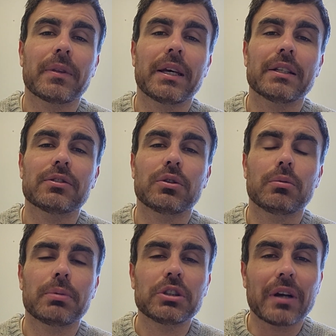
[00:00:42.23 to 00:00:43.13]
And so you
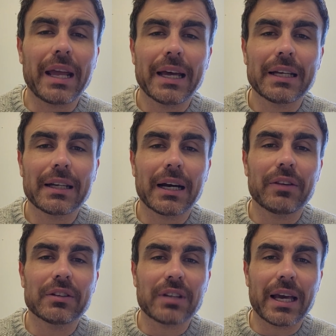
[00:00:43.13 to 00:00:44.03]
put your hand
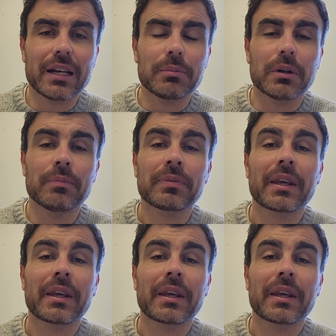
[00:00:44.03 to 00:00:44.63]
on this animal